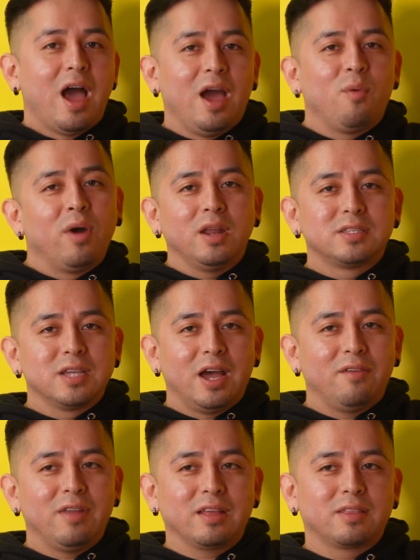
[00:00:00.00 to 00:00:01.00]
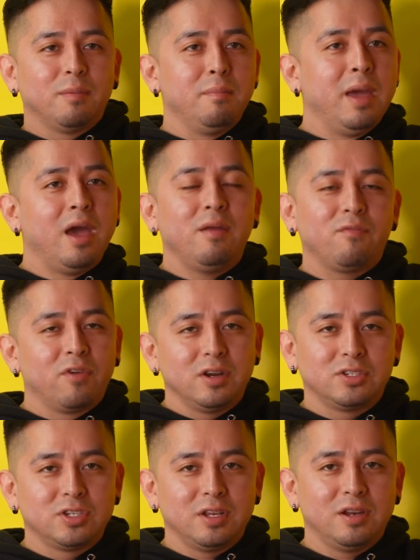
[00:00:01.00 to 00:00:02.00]
that I wanted to have like the man
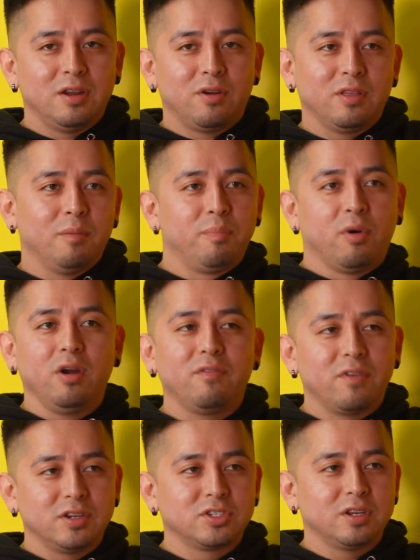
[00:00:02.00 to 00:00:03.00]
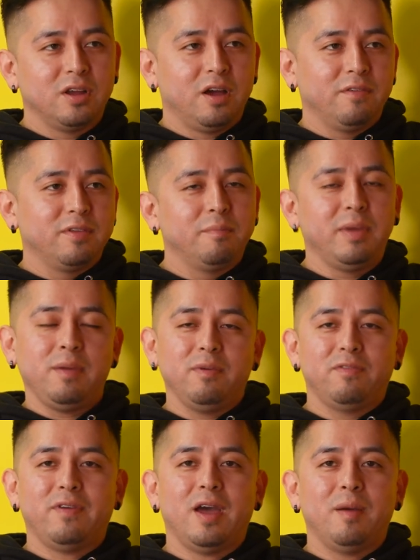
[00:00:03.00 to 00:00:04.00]
version or the boy version of the Baby
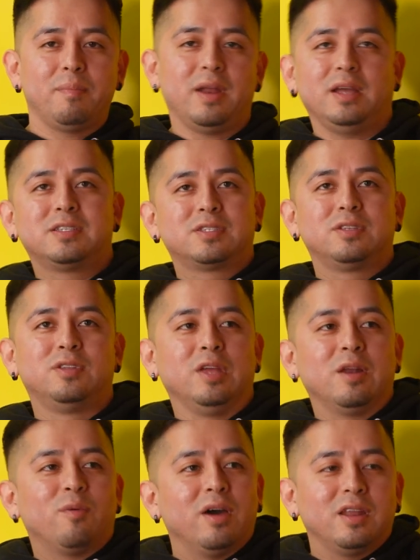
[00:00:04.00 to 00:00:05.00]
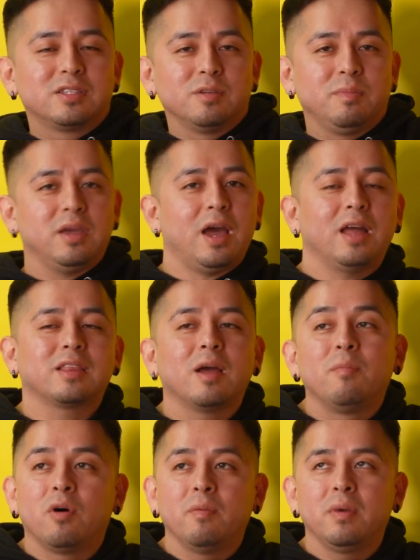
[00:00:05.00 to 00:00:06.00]
Fat, but I didn't want it to be at
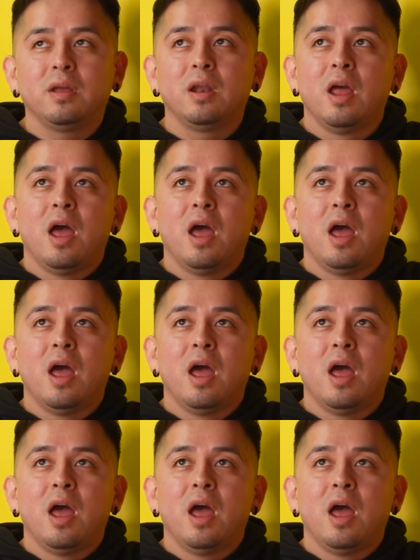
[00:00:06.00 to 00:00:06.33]
that moment.